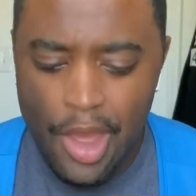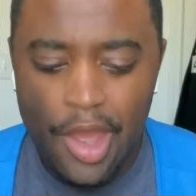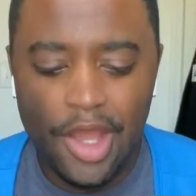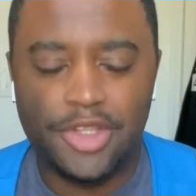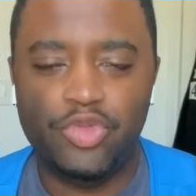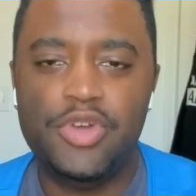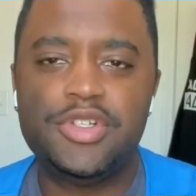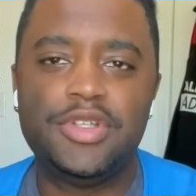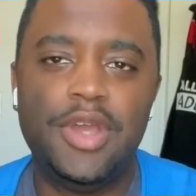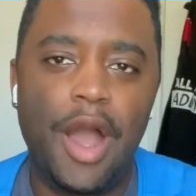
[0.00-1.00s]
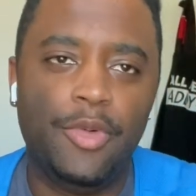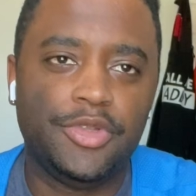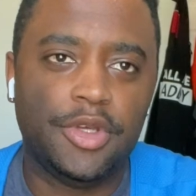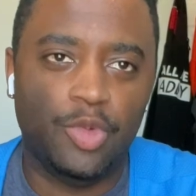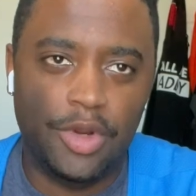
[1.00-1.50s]
Because originally
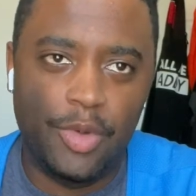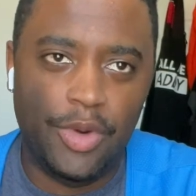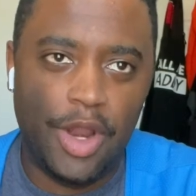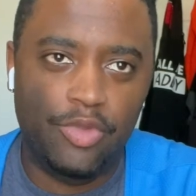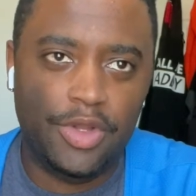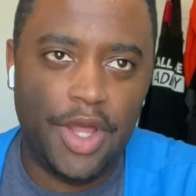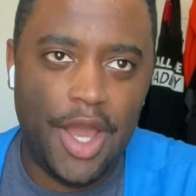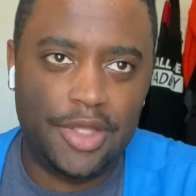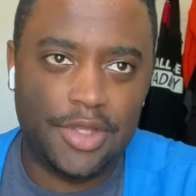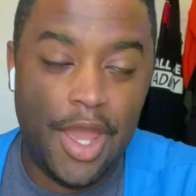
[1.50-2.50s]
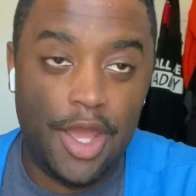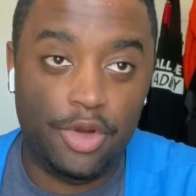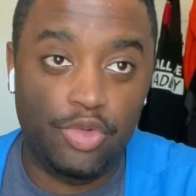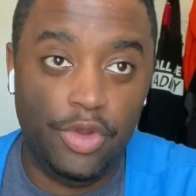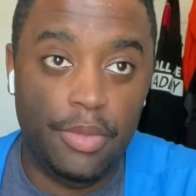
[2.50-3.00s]
when I realized I had
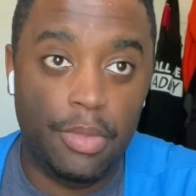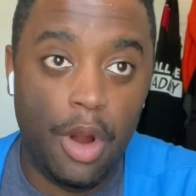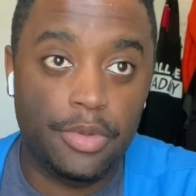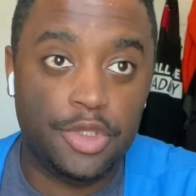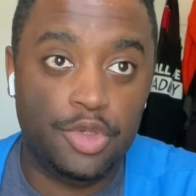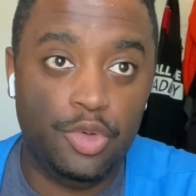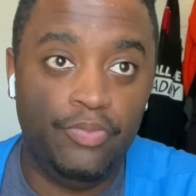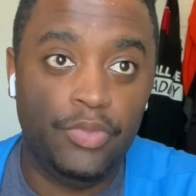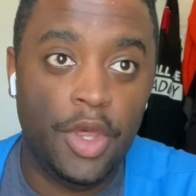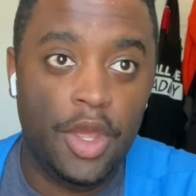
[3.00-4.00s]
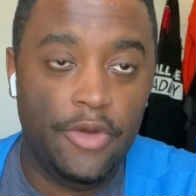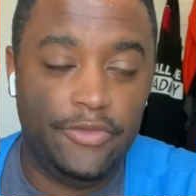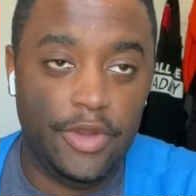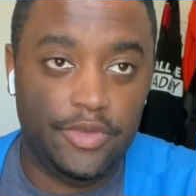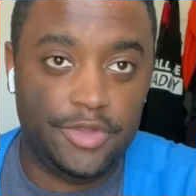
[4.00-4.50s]
Korean barbecue
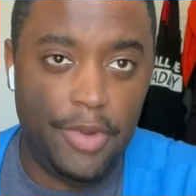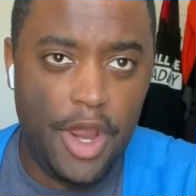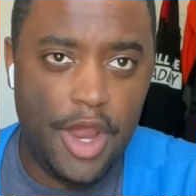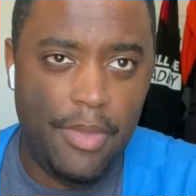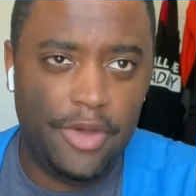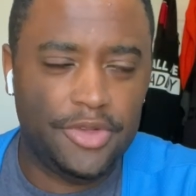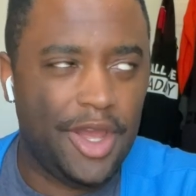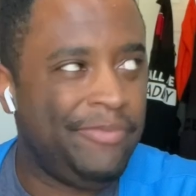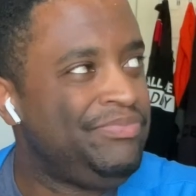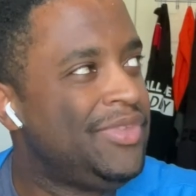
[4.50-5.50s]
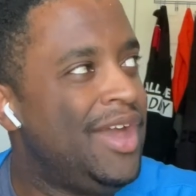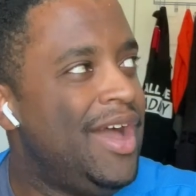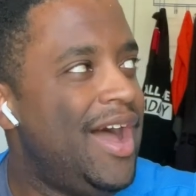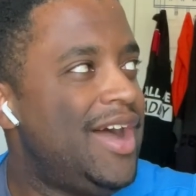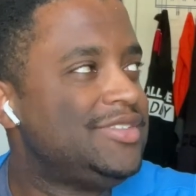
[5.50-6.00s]
flavored Spam, I was like,
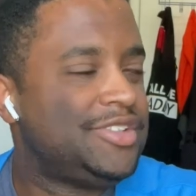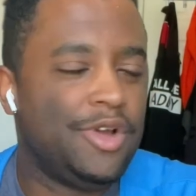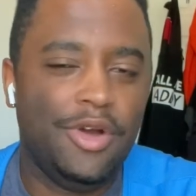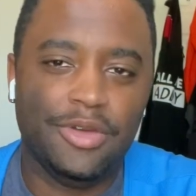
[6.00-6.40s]
I was just gonna